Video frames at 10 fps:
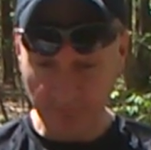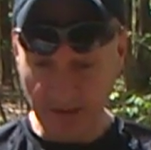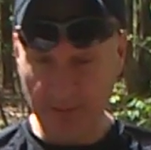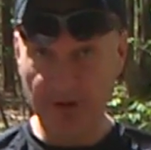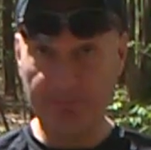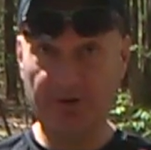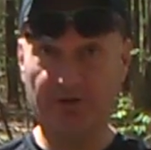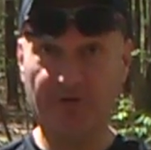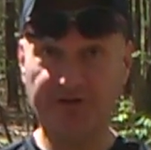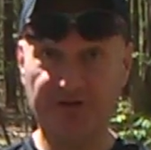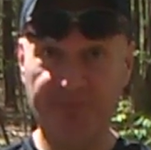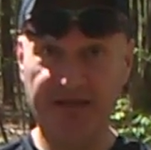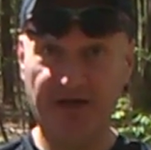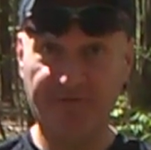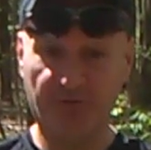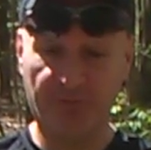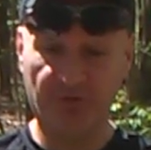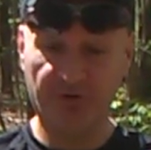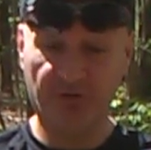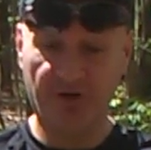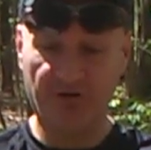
I'm going to put a recipe in here if you want to brew your own,